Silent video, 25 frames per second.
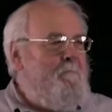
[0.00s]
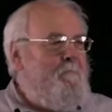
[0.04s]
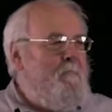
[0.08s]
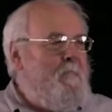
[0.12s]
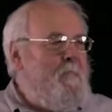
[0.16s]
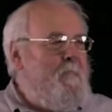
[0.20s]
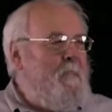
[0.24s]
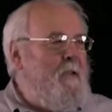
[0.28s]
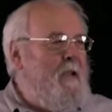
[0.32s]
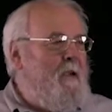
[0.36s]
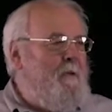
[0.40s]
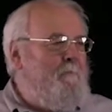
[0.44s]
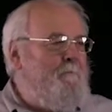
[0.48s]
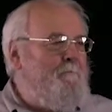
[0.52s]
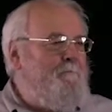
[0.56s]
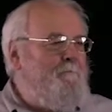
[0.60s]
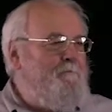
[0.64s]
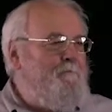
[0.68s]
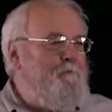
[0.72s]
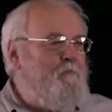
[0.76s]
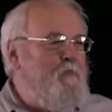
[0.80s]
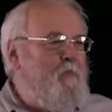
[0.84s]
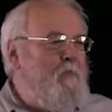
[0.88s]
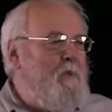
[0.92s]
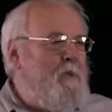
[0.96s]
Now,
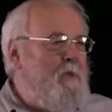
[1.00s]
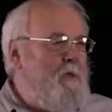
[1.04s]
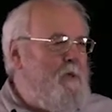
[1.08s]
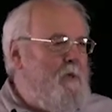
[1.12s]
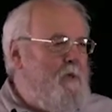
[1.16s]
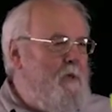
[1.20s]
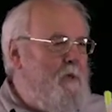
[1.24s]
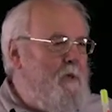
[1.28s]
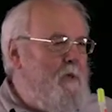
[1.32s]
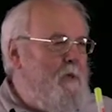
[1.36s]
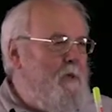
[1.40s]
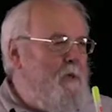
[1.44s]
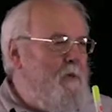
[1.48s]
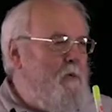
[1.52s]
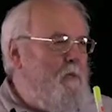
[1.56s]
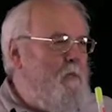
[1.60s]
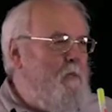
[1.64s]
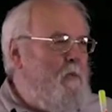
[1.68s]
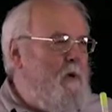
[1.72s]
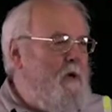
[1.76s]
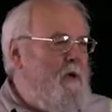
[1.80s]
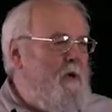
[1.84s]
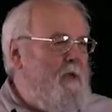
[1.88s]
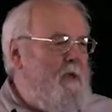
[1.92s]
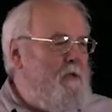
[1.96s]

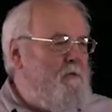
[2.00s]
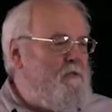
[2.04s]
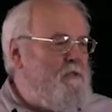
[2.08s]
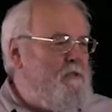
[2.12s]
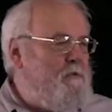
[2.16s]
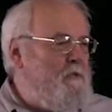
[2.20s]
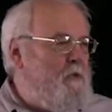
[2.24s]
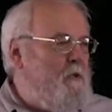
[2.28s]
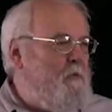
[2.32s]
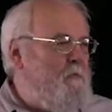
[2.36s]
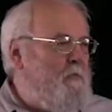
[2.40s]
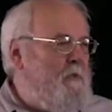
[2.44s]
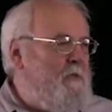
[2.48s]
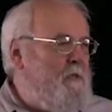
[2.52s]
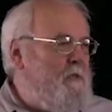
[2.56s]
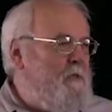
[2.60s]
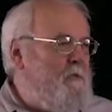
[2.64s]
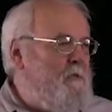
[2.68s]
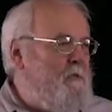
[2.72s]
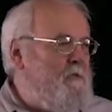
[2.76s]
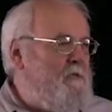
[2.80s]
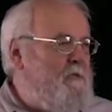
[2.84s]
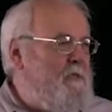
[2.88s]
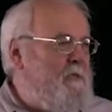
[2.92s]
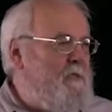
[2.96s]
where else could we
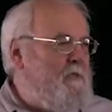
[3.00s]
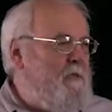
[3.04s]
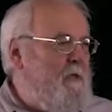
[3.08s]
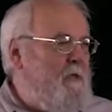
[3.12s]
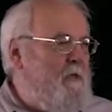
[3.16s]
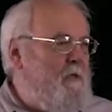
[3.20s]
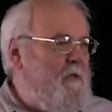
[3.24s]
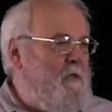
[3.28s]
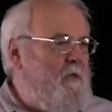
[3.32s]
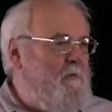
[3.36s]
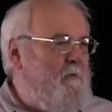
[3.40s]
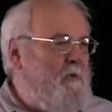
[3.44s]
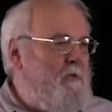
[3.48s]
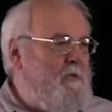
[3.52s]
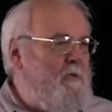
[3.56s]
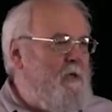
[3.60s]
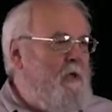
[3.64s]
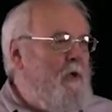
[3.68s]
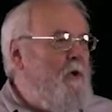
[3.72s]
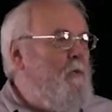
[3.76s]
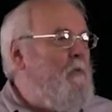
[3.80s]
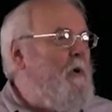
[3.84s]
use this argument?